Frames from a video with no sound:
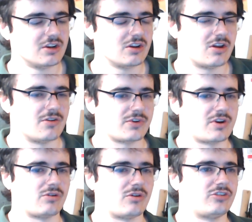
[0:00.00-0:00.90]
of, you
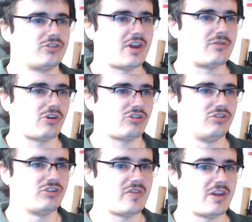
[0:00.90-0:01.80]
know, lots of dead
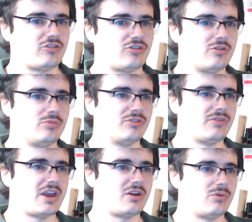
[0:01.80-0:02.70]
Russians in their troops and
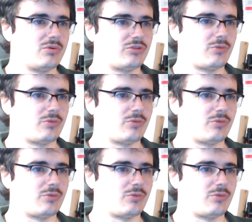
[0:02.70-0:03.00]
vehicles,